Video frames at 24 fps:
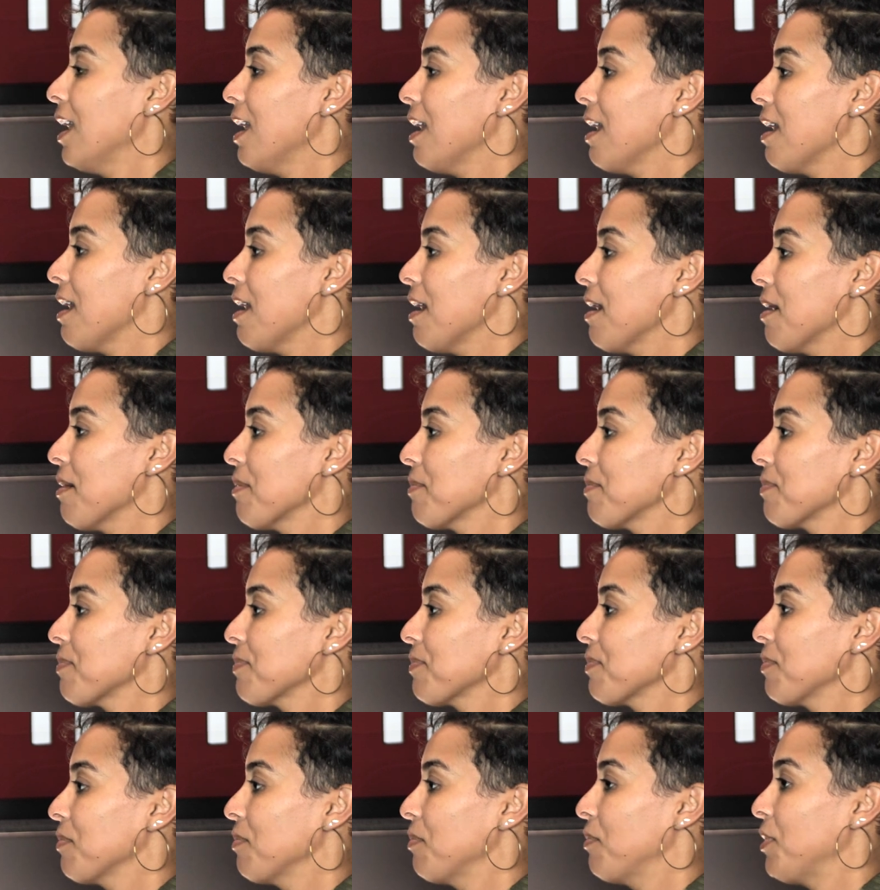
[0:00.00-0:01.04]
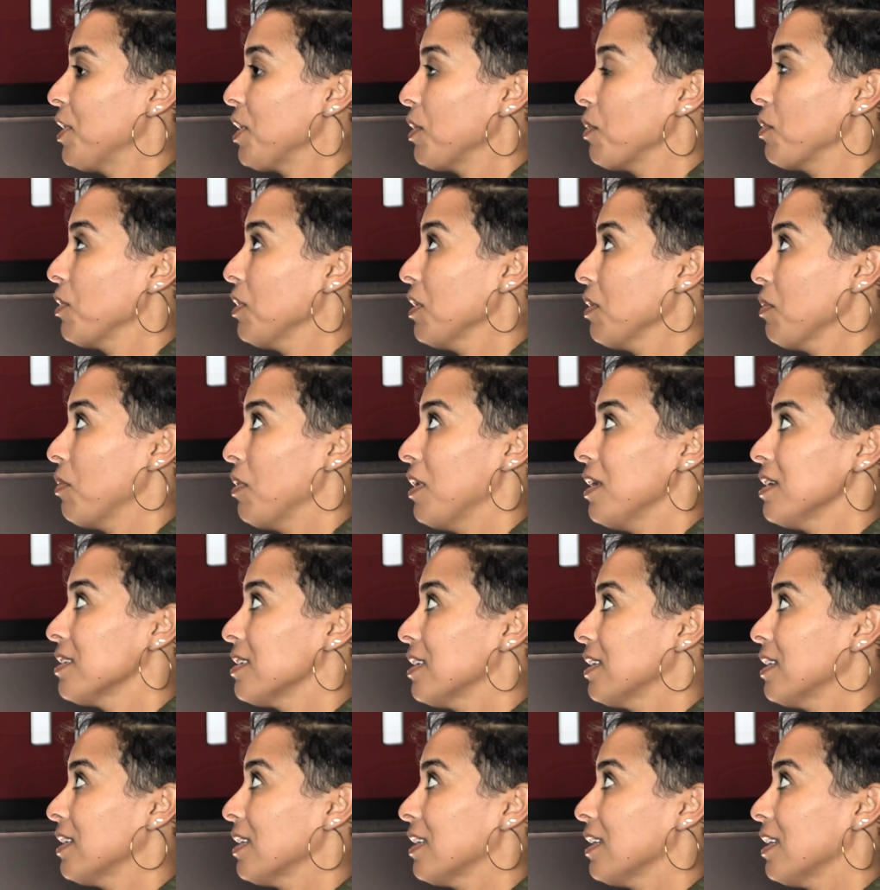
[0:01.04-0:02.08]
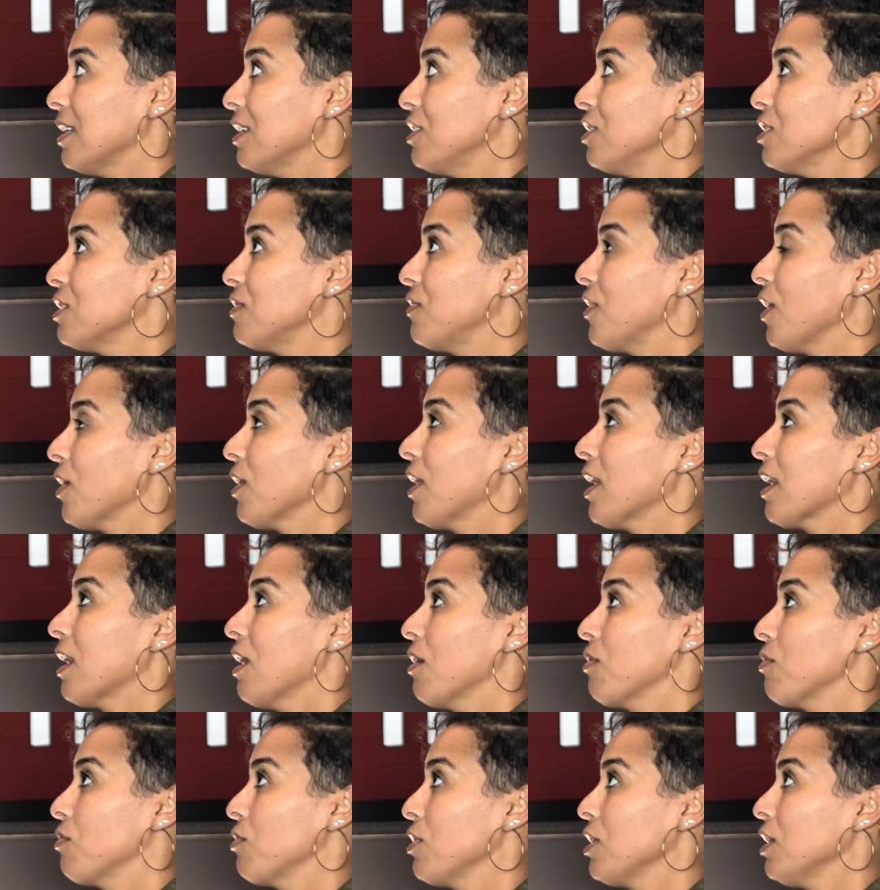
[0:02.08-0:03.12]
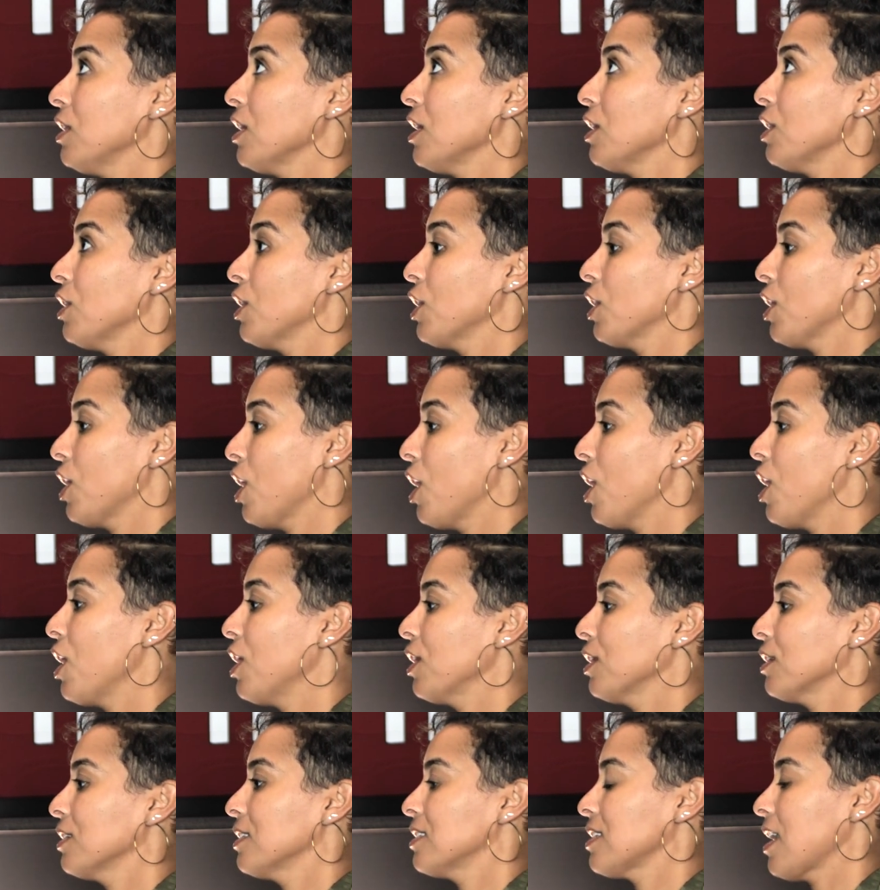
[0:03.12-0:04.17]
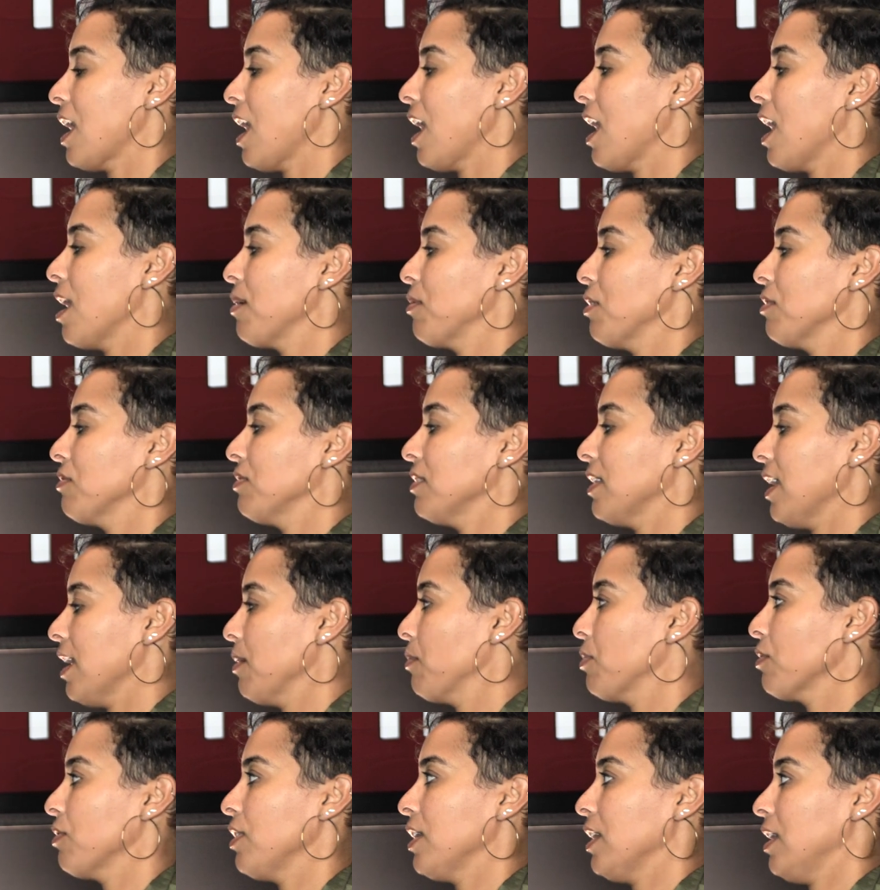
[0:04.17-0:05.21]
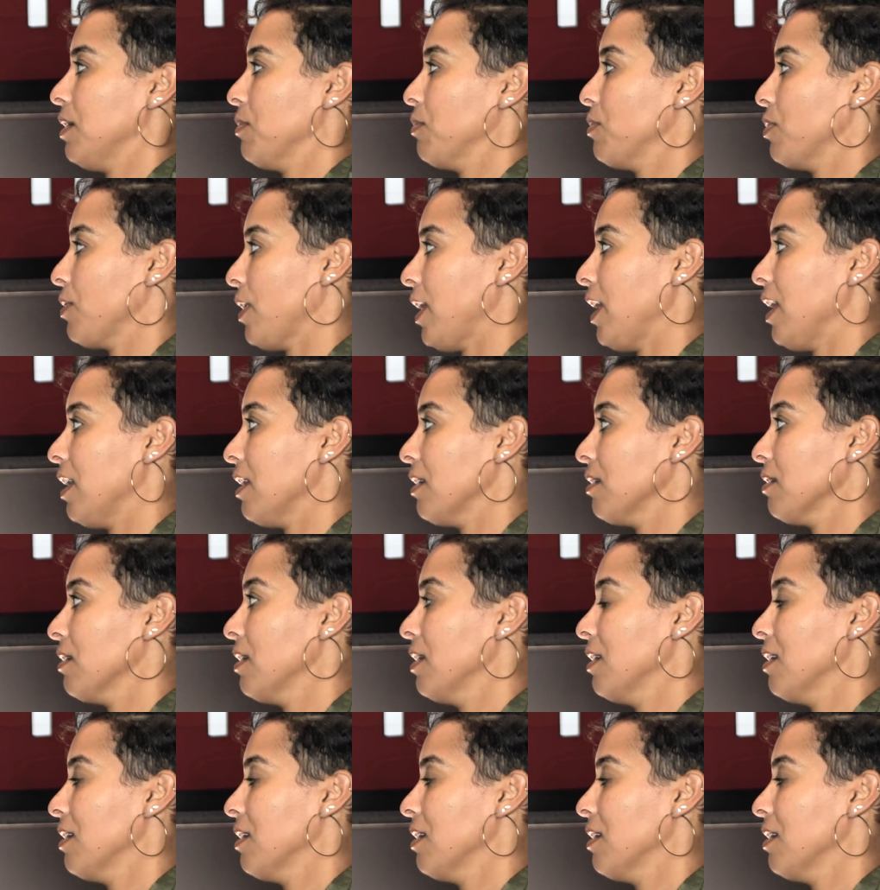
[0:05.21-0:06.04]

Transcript: Um, but it really was a it just felt like a really long time of laboring in prayer.